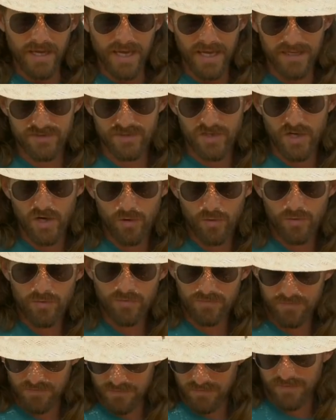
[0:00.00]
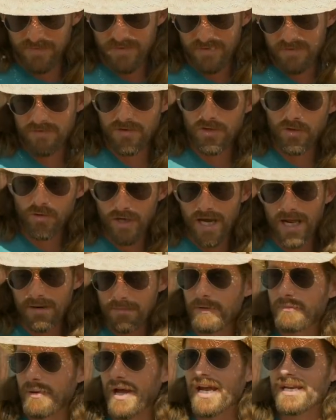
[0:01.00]
And so you got to
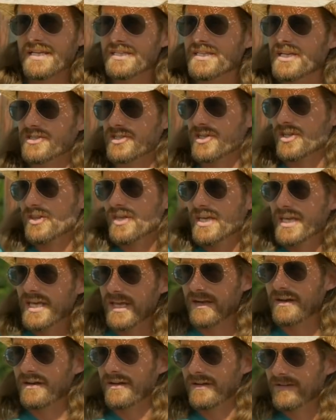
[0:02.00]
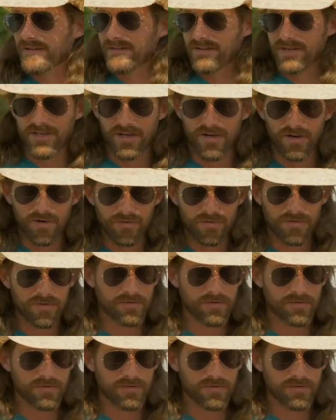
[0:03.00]
be paying attention then, you know.